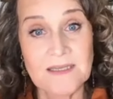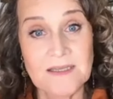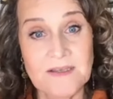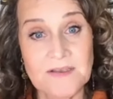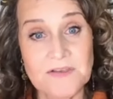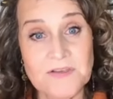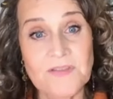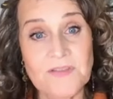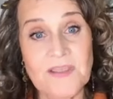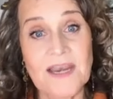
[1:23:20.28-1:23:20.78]

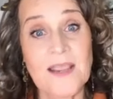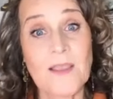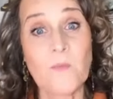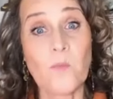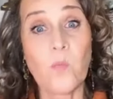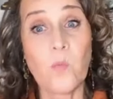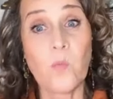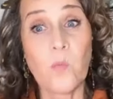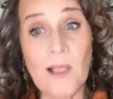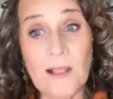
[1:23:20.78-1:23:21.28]
so that I
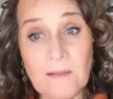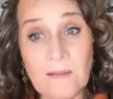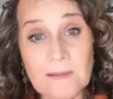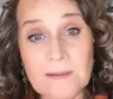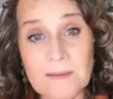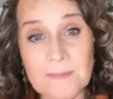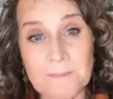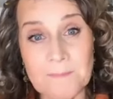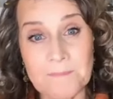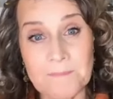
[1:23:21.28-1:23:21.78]

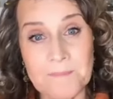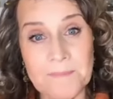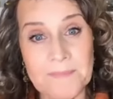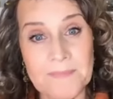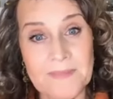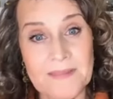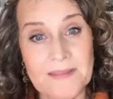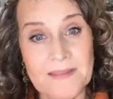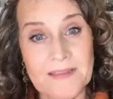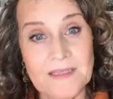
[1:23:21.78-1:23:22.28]
welcome
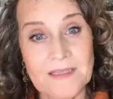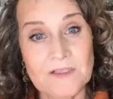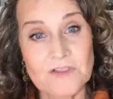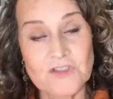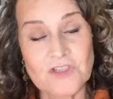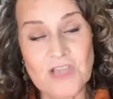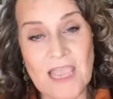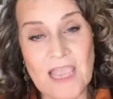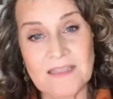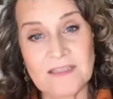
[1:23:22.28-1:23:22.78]

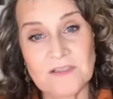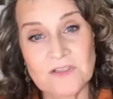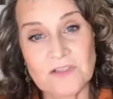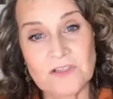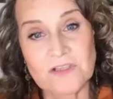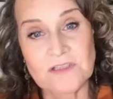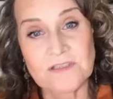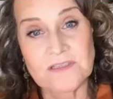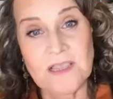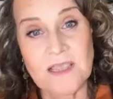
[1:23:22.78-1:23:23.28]

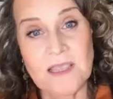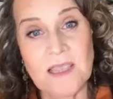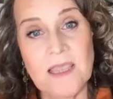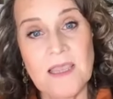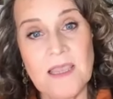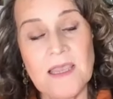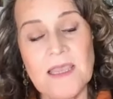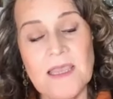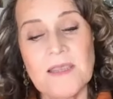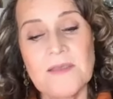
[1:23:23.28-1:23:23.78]
challenges?
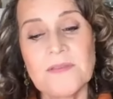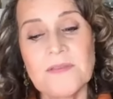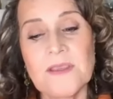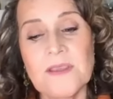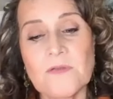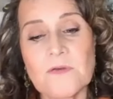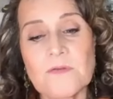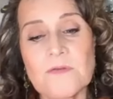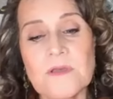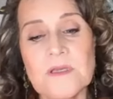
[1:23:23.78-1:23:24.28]
The
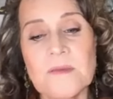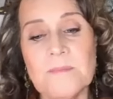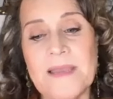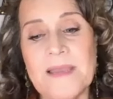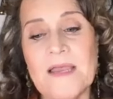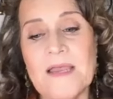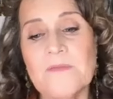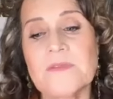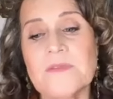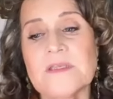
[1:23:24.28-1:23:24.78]
other thing
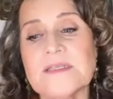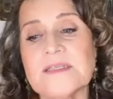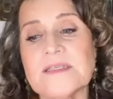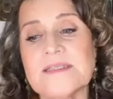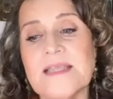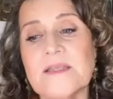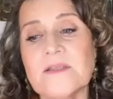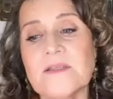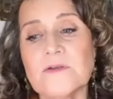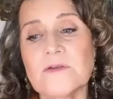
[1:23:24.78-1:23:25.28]
about this is
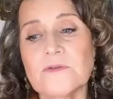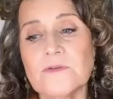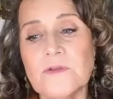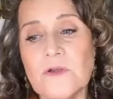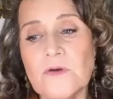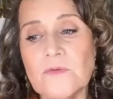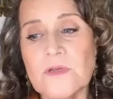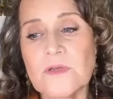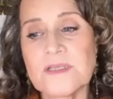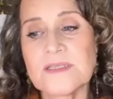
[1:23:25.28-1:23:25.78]
that you'll
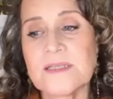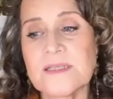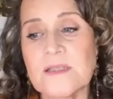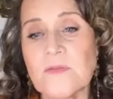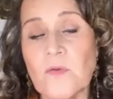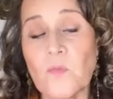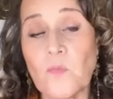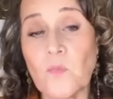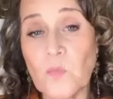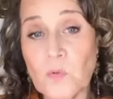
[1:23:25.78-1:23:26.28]
notice that
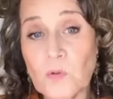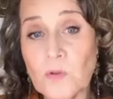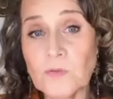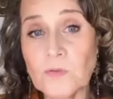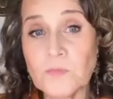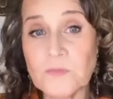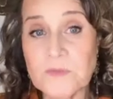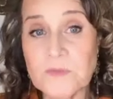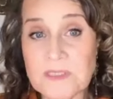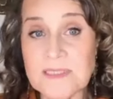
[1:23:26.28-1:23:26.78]
the world
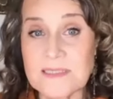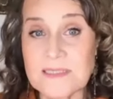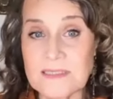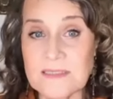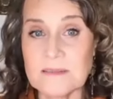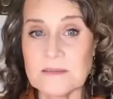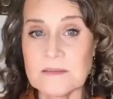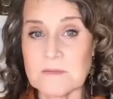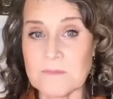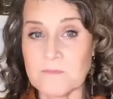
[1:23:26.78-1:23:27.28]
will
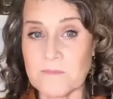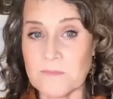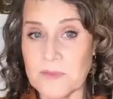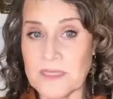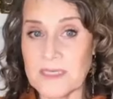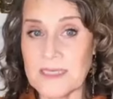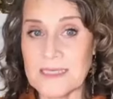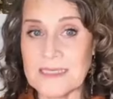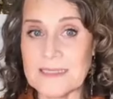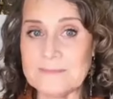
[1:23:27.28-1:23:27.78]
still
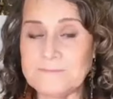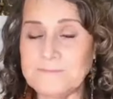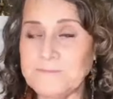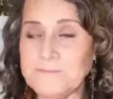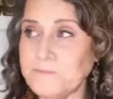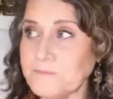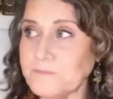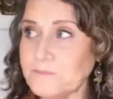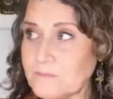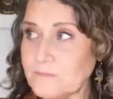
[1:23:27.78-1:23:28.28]
be
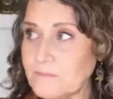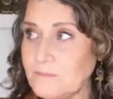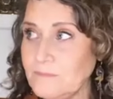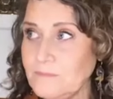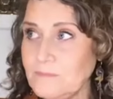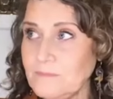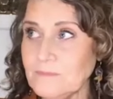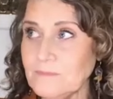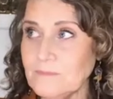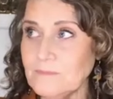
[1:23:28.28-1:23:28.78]

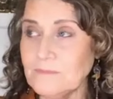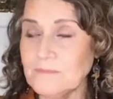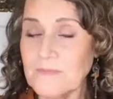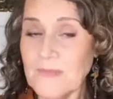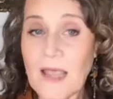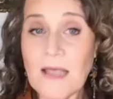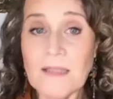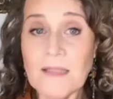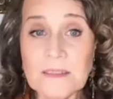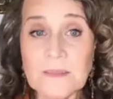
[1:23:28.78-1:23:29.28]

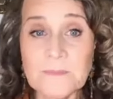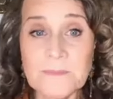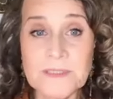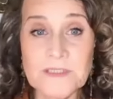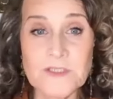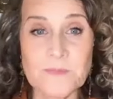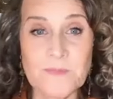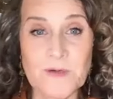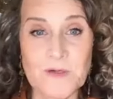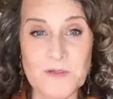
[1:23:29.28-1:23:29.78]
a little bit
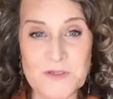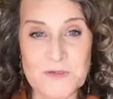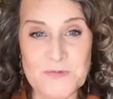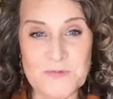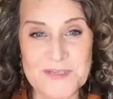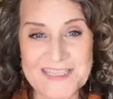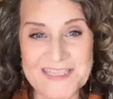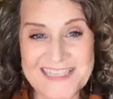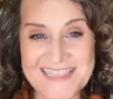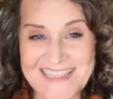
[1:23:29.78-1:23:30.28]

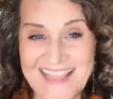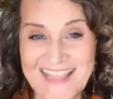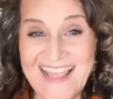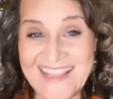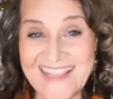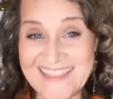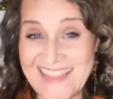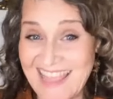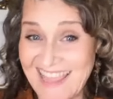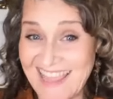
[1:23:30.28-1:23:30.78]
tumultuous.
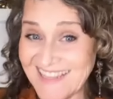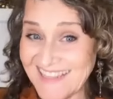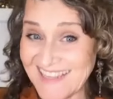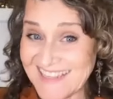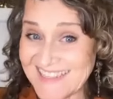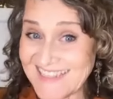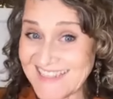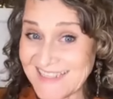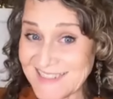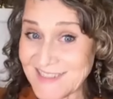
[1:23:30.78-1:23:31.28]
Like the
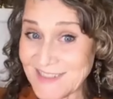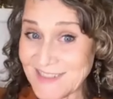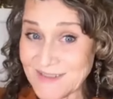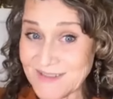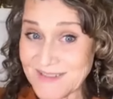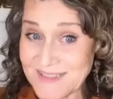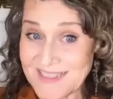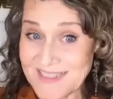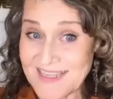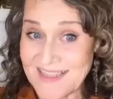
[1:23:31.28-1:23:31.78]
headlines, I still
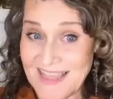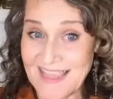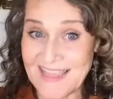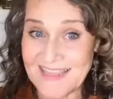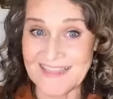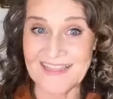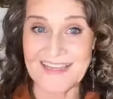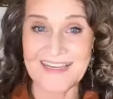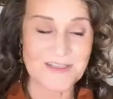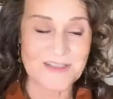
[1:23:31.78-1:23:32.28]
see the
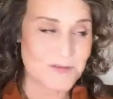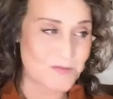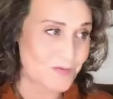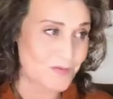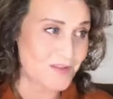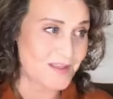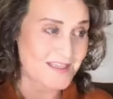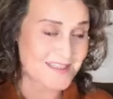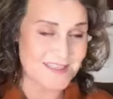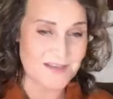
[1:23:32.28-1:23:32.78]
headlines or
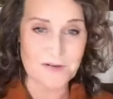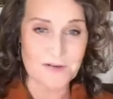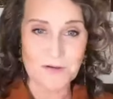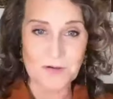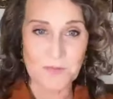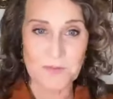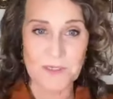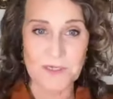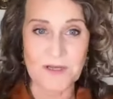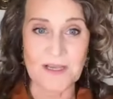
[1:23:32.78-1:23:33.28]
things that are
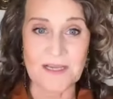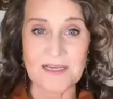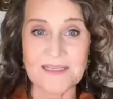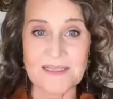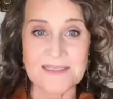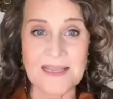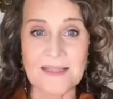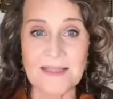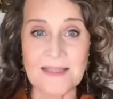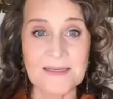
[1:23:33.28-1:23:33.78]
going on.
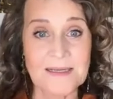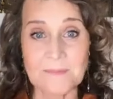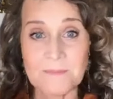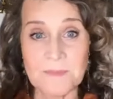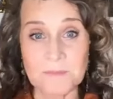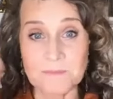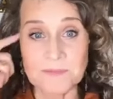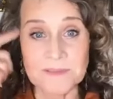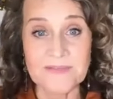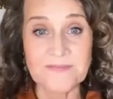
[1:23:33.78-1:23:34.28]
It's not like I'm
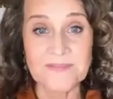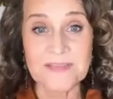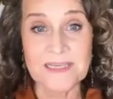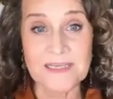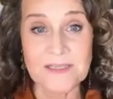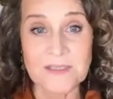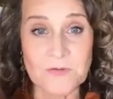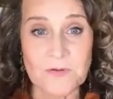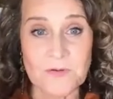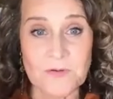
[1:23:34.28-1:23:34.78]

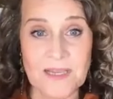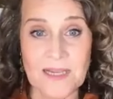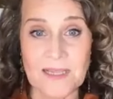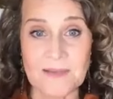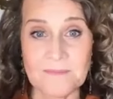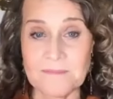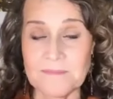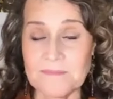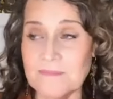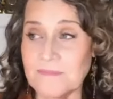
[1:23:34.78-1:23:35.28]
oblivious or that
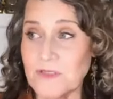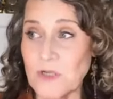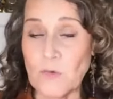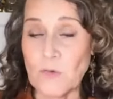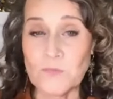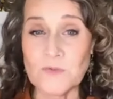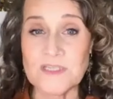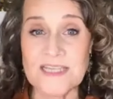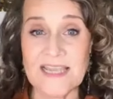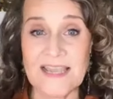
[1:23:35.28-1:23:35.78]
I'm
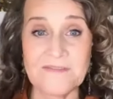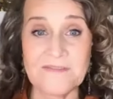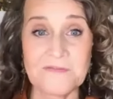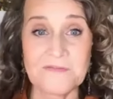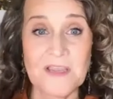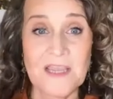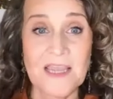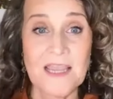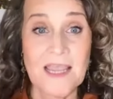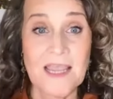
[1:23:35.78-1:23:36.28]
tone deaf.
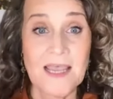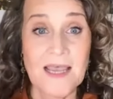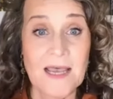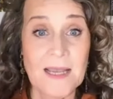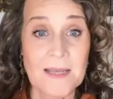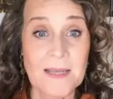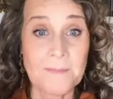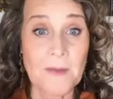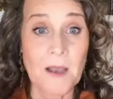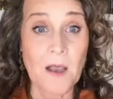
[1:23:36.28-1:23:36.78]

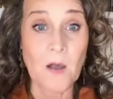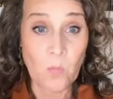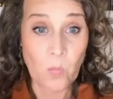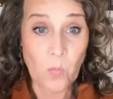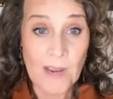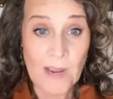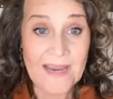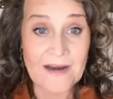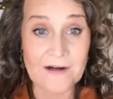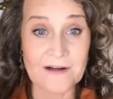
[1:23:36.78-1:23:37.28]
I'm
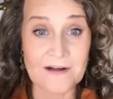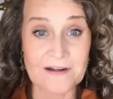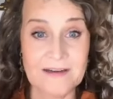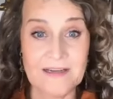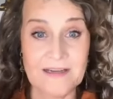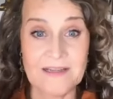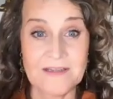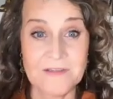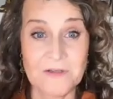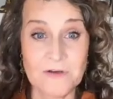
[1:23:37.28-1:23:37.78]
aware.
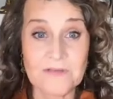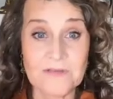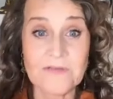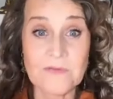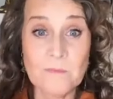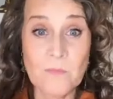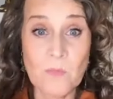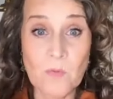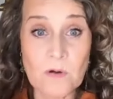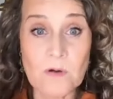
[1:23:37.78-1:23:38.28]
You're
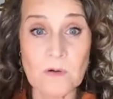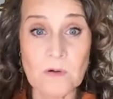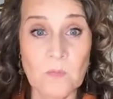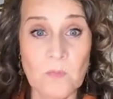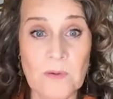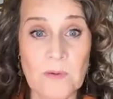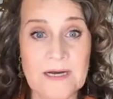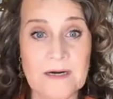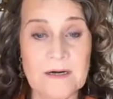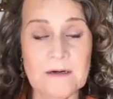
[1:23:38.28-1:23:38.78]
even more
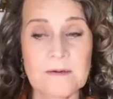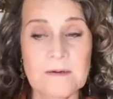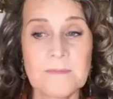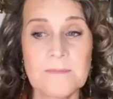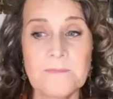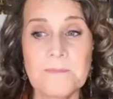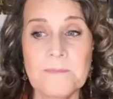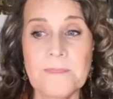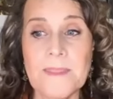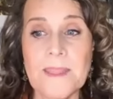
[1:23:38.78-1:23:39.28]
aware.
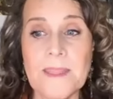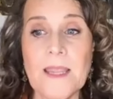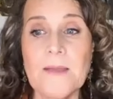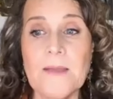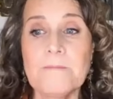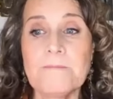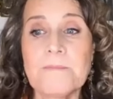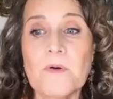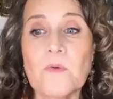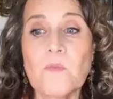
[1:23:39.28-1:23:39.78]

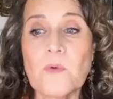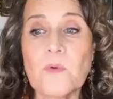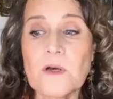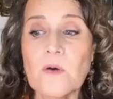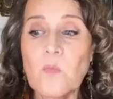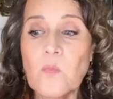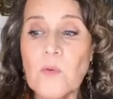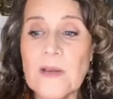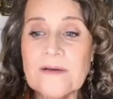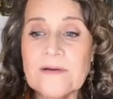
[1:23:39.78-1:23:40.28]
But what
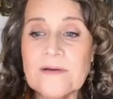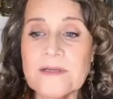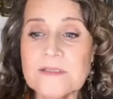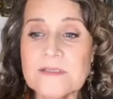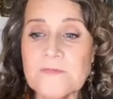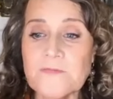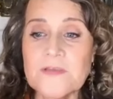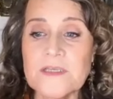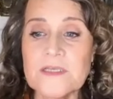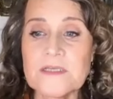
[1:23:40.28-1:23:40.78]
awareness
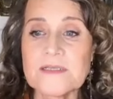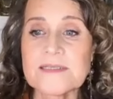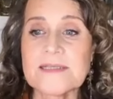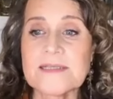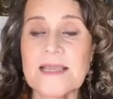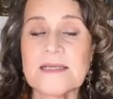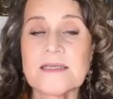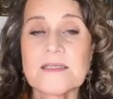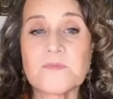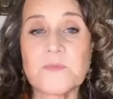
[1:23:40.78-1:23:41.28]
feels
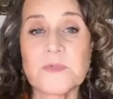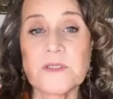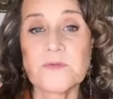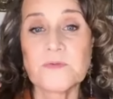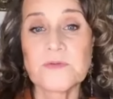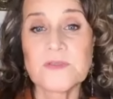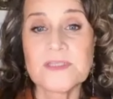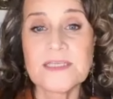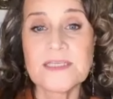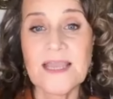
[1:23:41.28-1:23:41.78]
like is when you
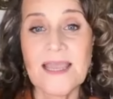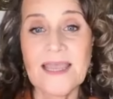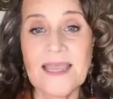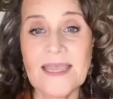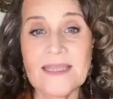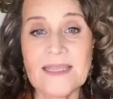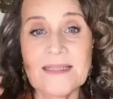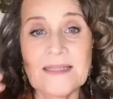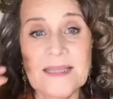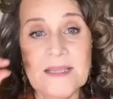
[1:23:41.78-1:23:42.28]
see a
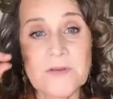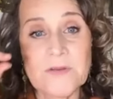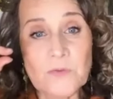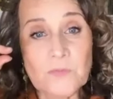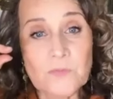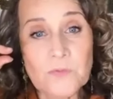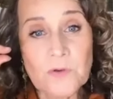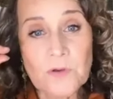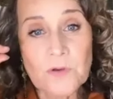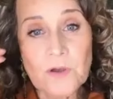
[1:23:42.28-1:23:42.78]
headline,
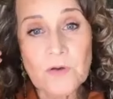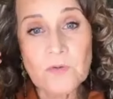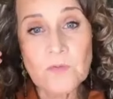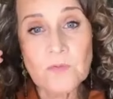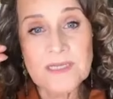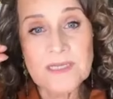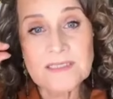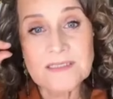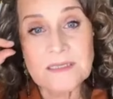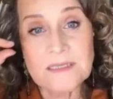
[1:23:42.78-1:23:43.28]
you know
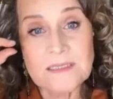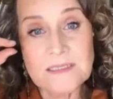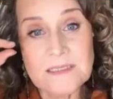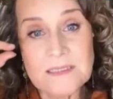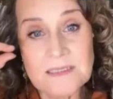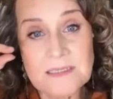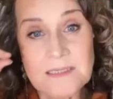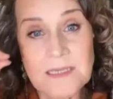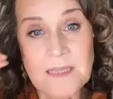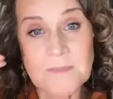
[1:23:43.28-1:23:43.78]
it's a
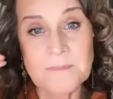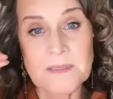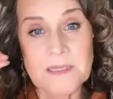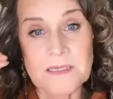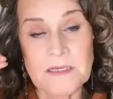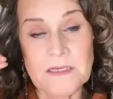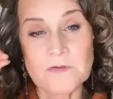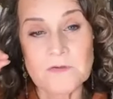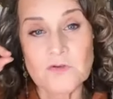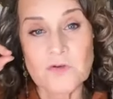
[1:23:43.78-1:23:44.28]

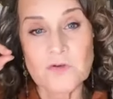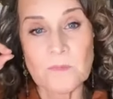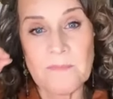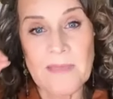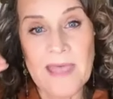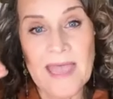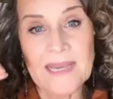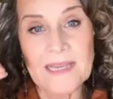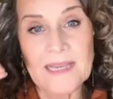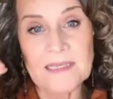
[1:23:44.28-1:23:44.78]
snippet, a
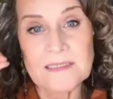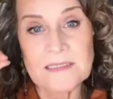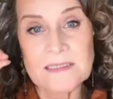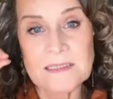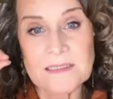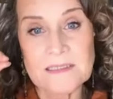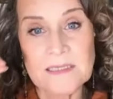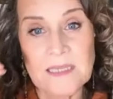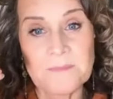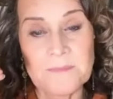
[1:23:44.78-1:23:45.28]
dramatic
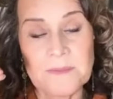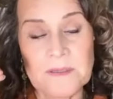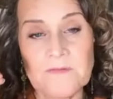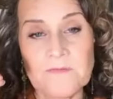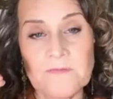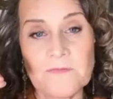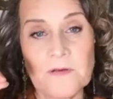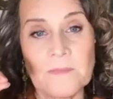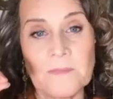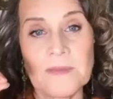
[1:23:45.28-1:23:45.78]

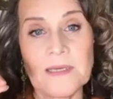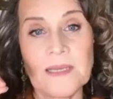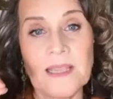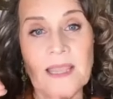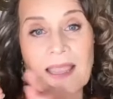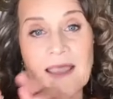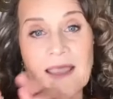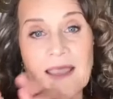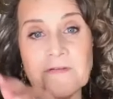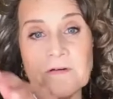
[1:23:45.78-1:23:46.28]
snippet from an
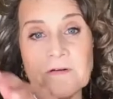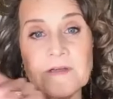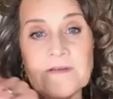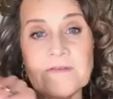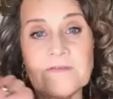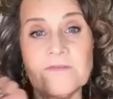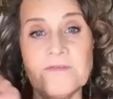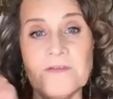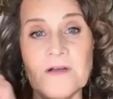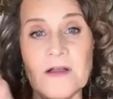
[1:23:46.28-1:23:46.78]

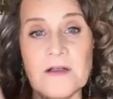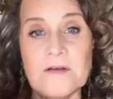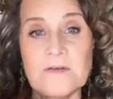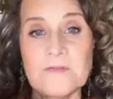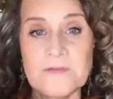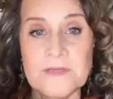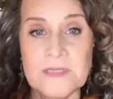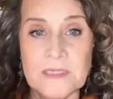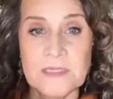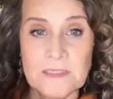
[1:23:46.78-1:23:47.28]

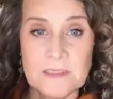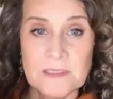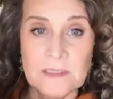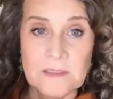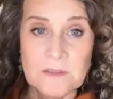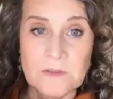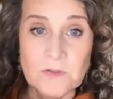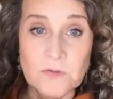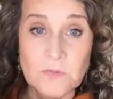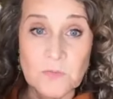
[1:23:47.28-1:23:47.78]
ever-evolving
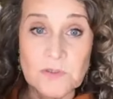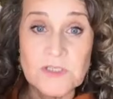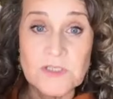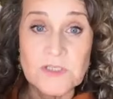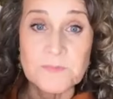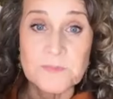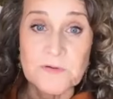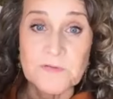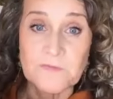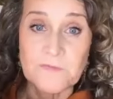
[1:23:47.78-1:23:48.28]
towards
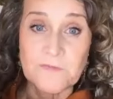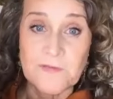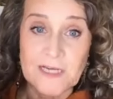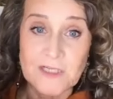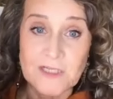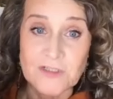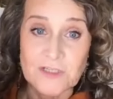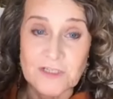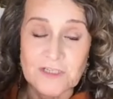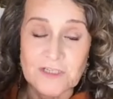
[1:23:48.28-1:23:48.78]

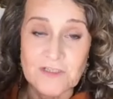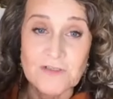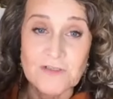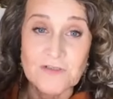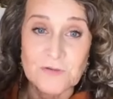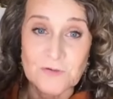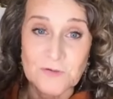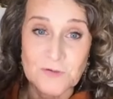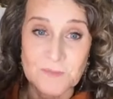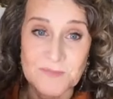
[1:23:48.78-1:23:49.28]
perfection
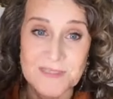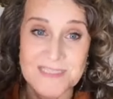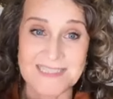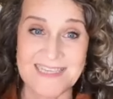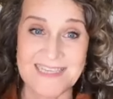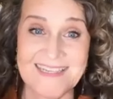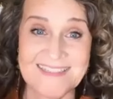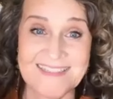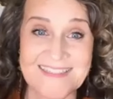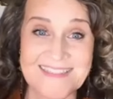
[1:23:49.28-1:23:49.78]

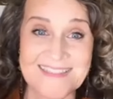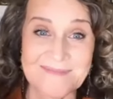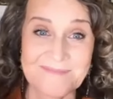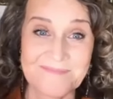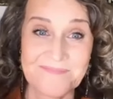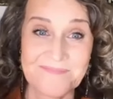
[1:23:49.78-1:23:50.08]
circumstance.